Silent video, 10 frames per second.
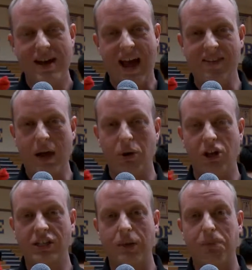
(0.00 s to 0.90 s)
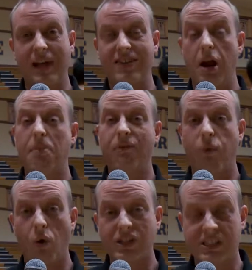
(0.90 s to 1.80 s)
and they will look to play the number
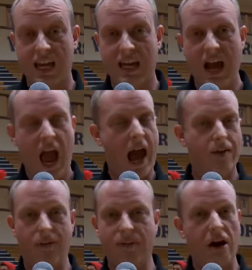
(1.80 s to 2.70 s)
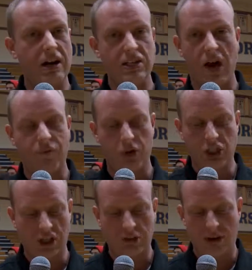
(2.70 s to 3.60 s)
four seed out of a very tough
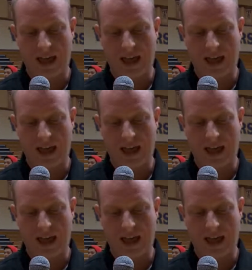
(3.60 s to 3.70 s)
region three.